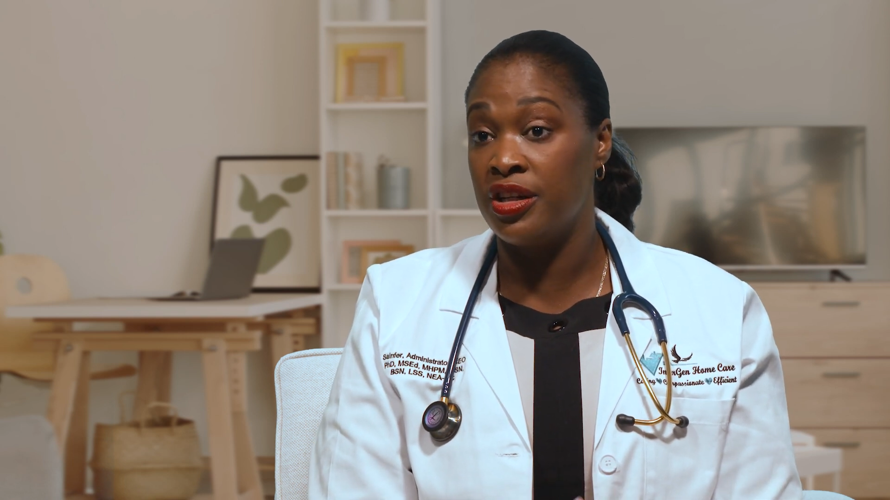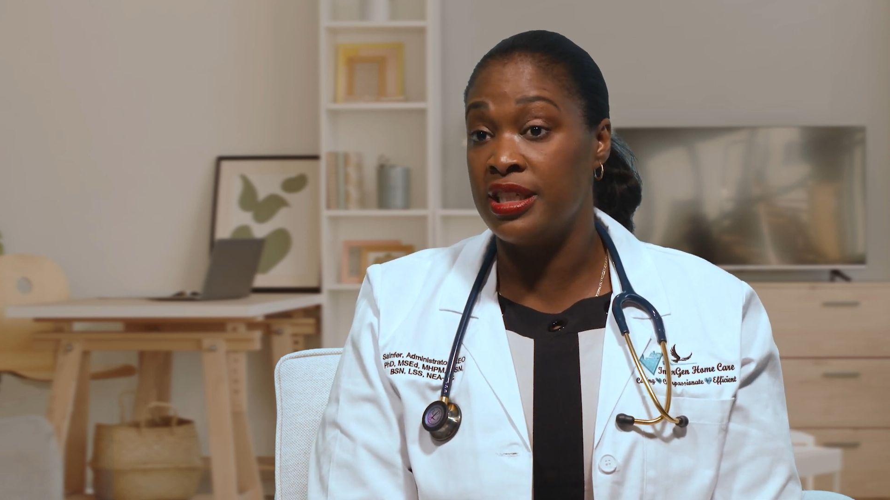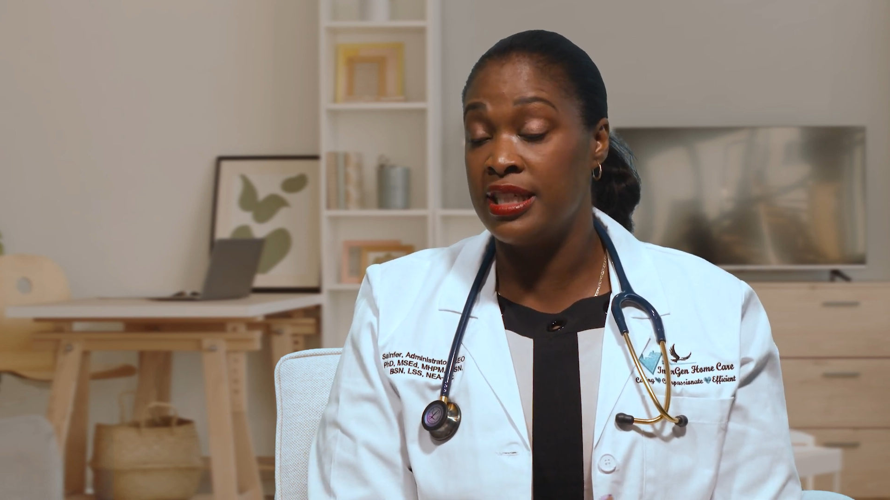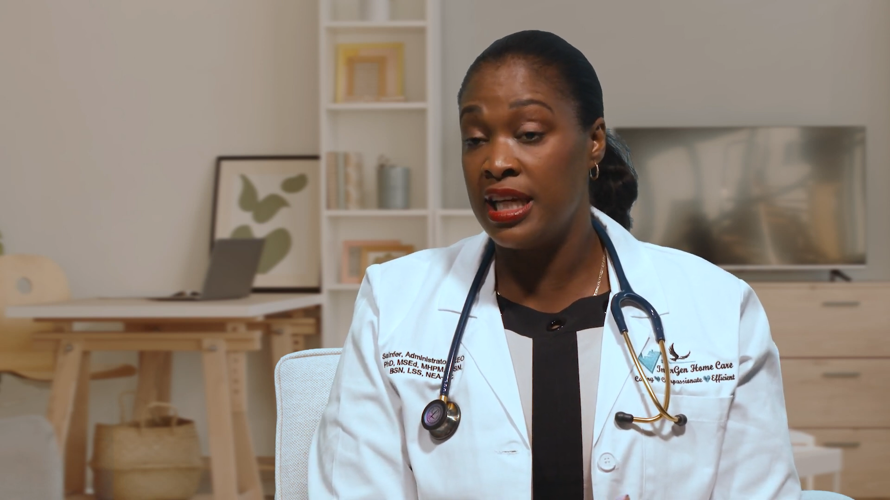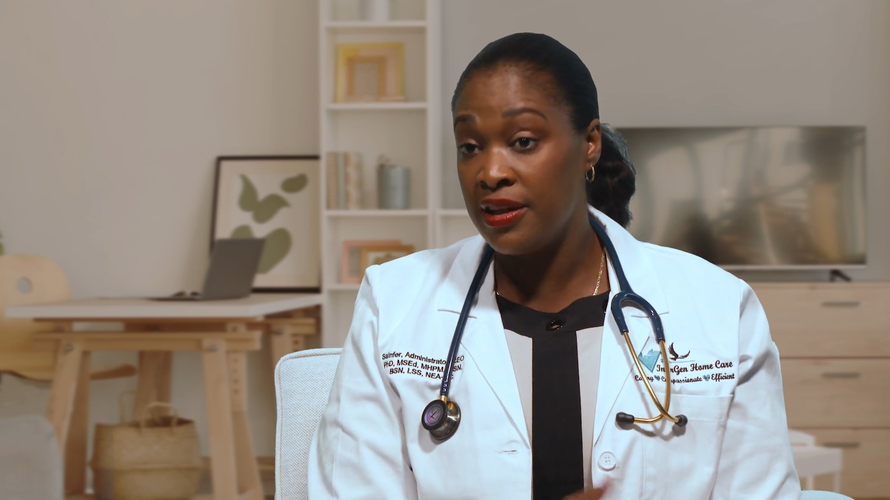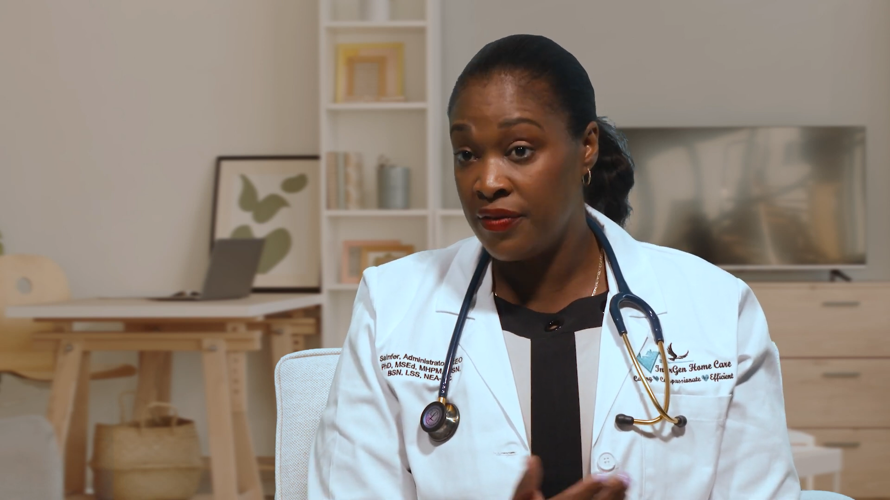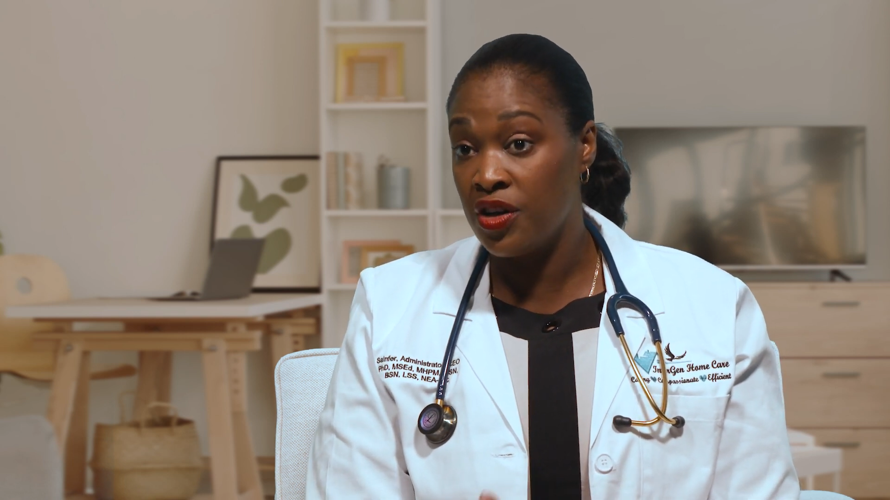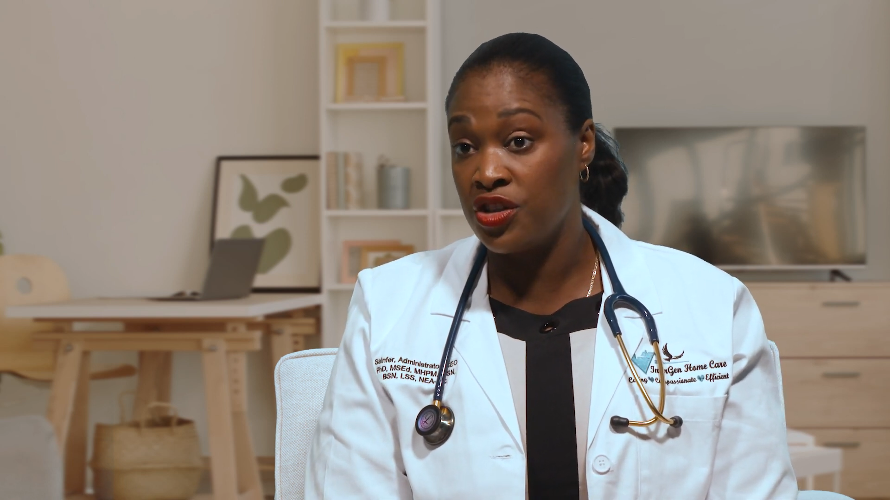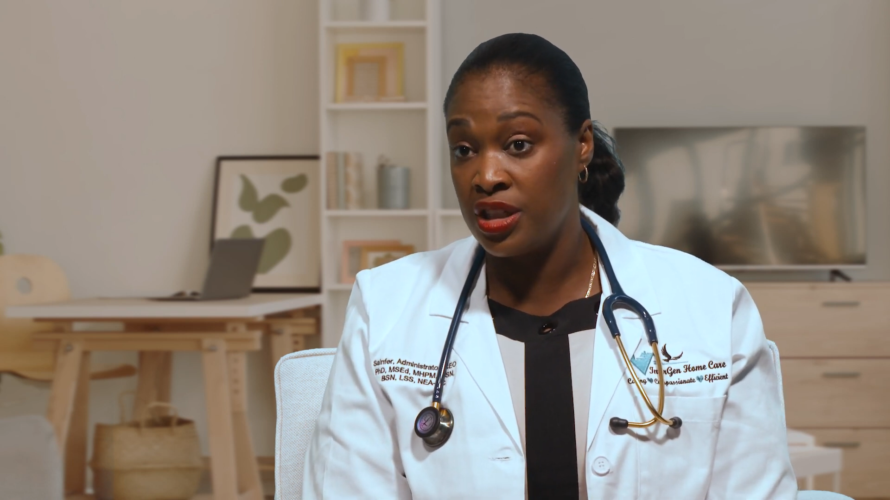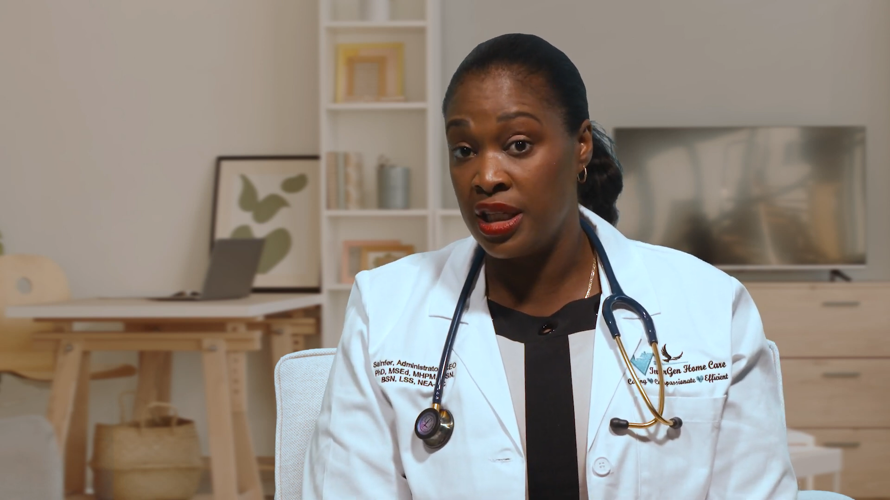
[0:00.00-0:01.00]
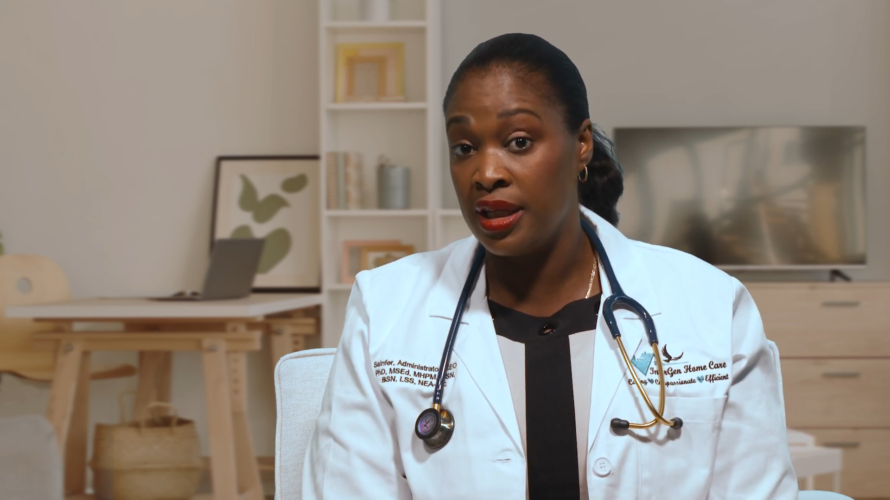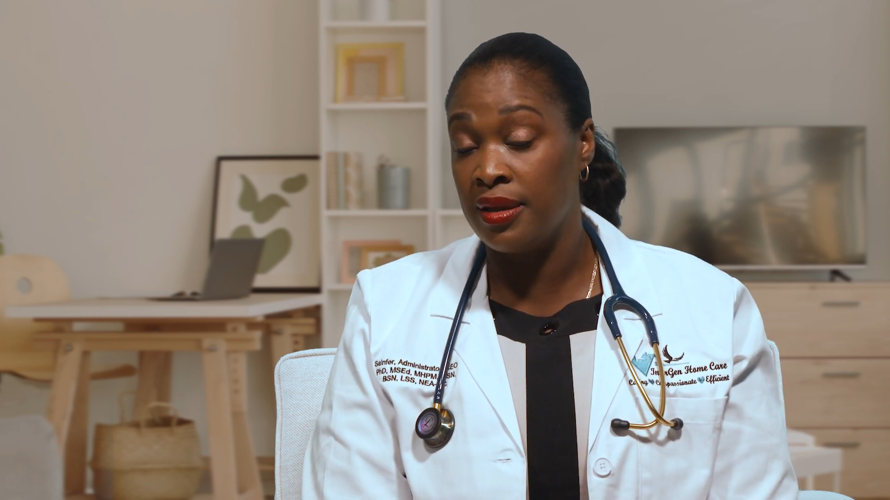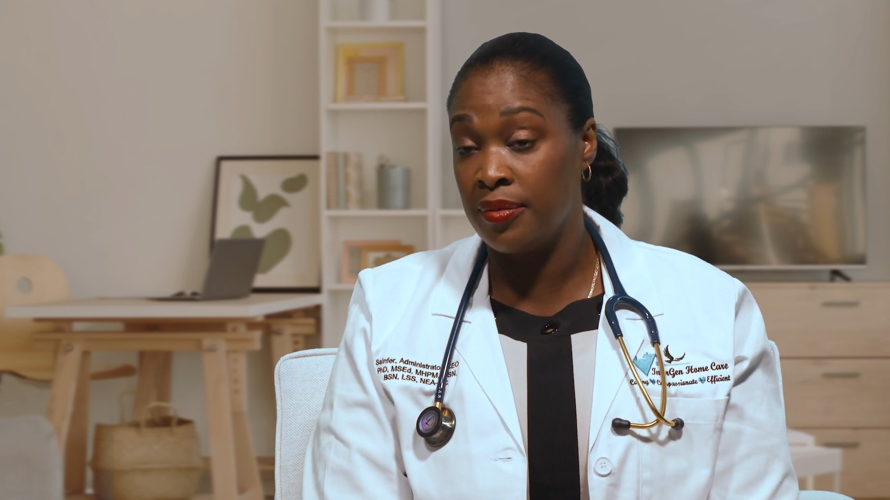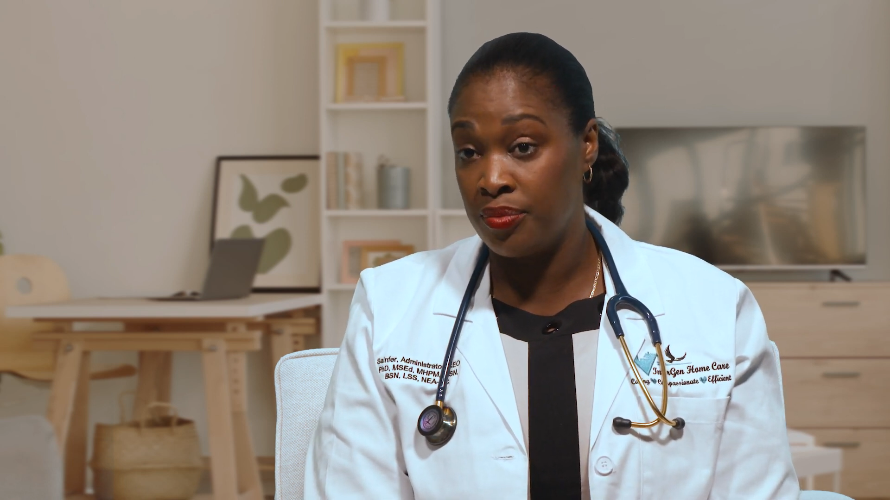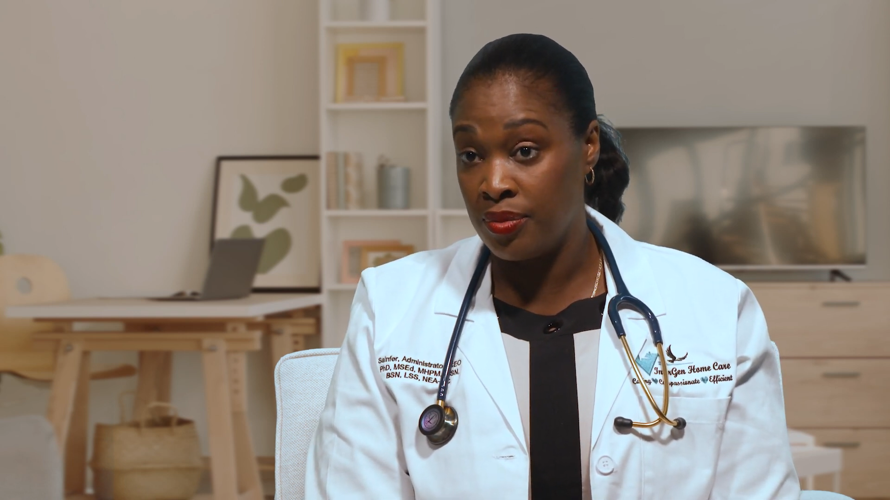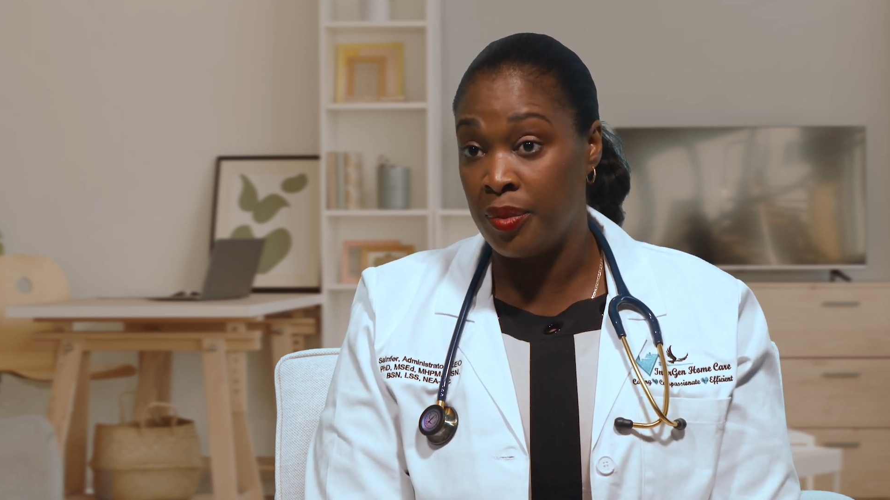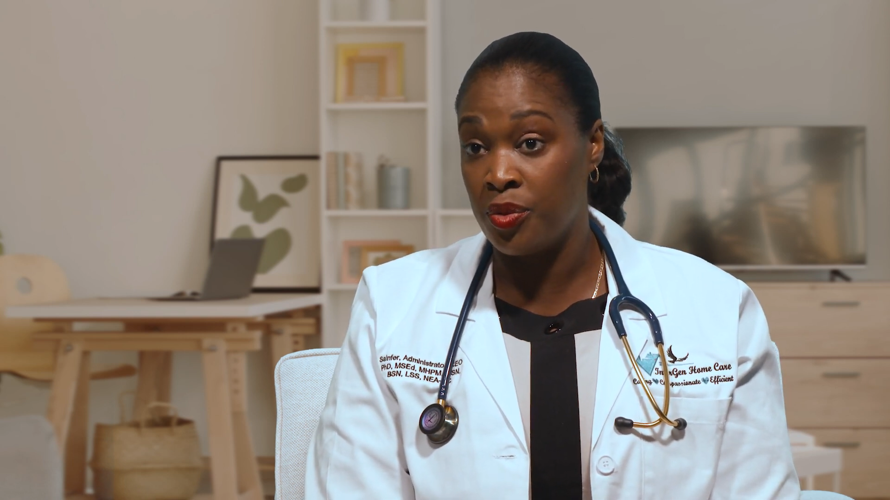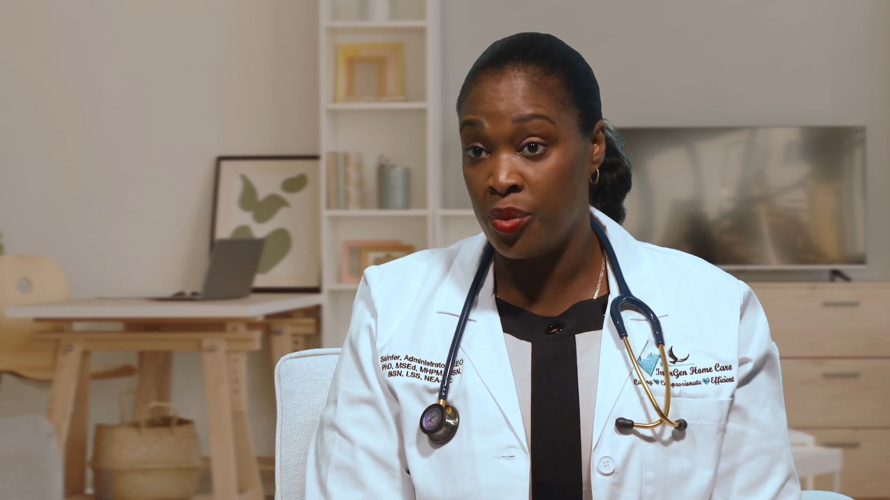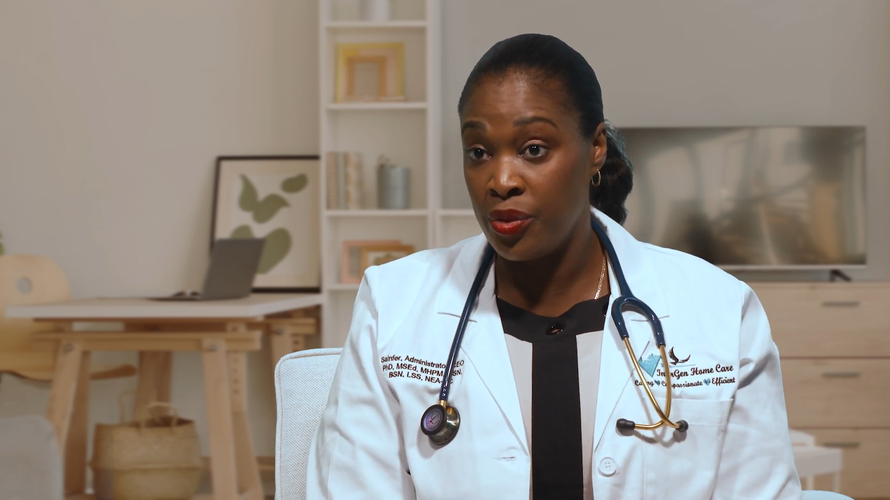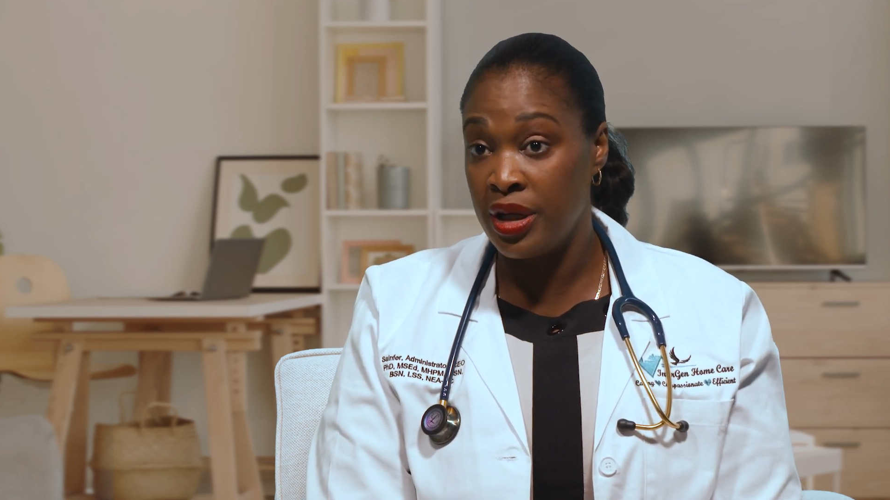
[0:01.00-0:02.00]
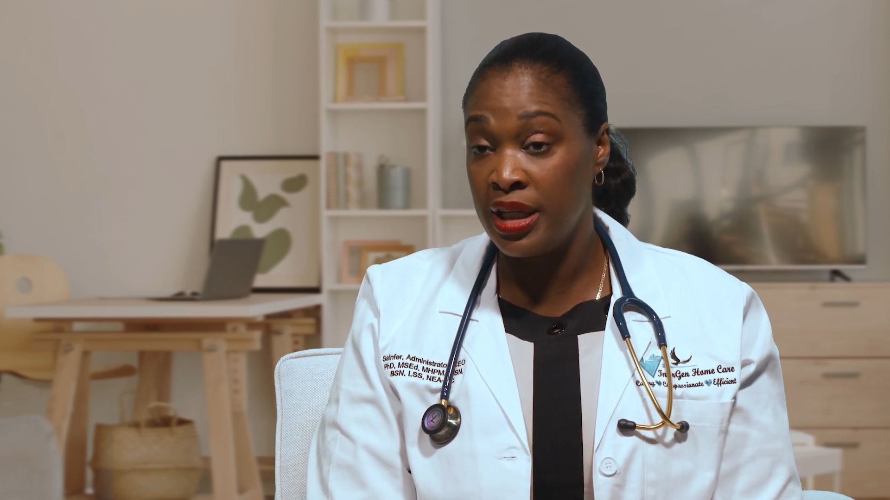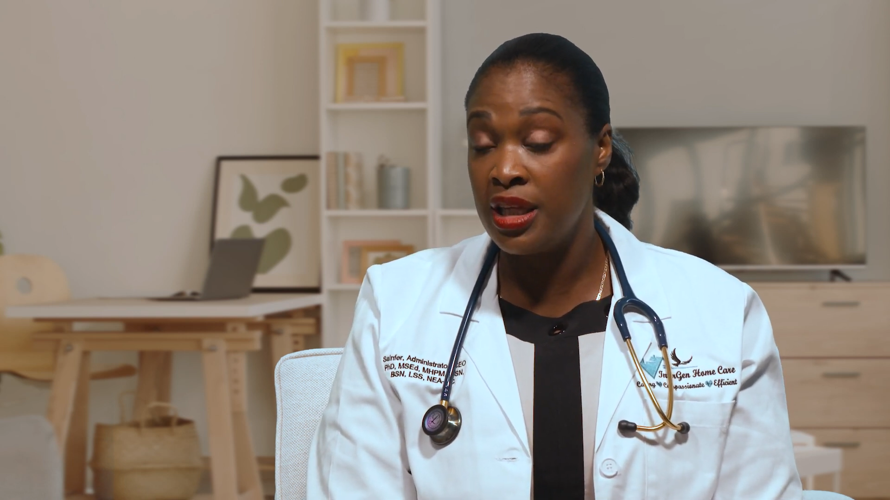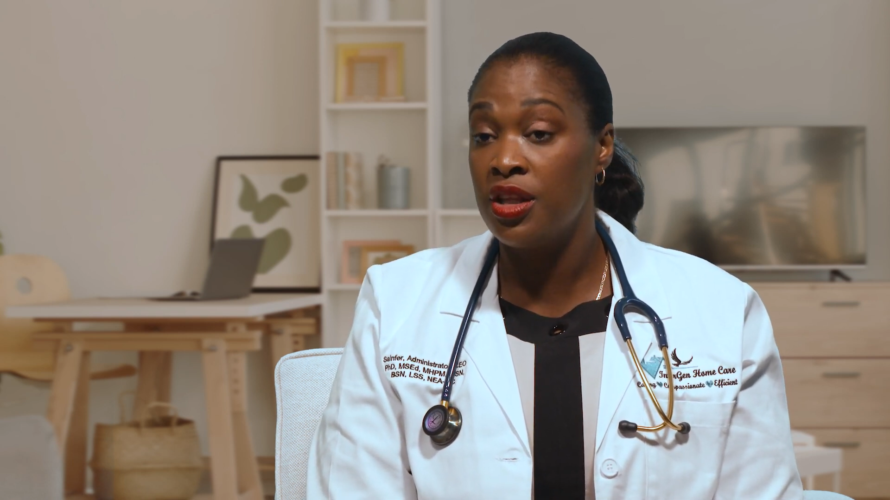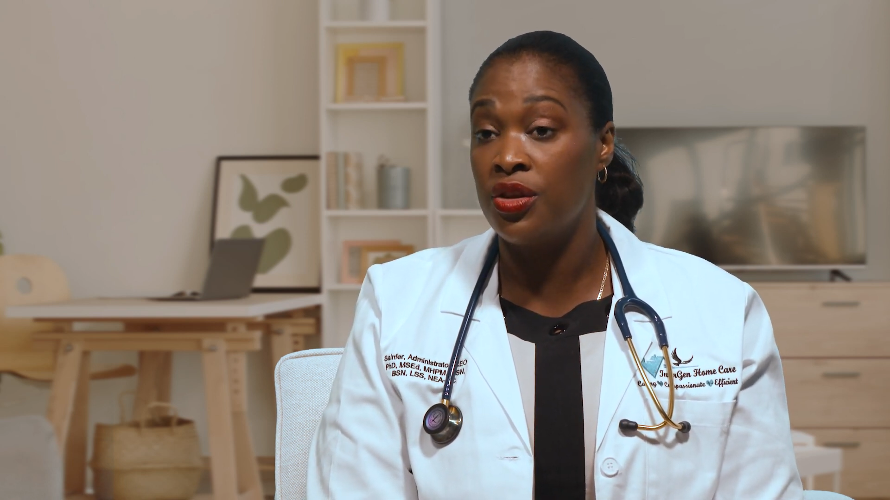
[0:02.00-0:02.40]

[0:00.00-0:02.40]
daily functioning appropriately.